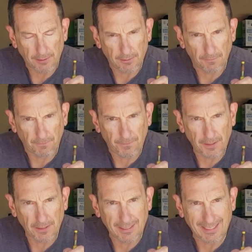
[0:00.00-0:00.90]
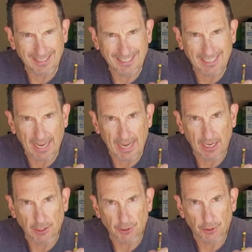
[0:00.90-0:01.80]
you can feel it
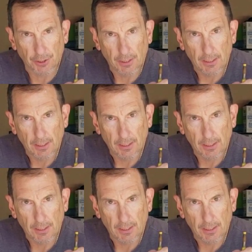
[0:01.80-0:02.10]
engage.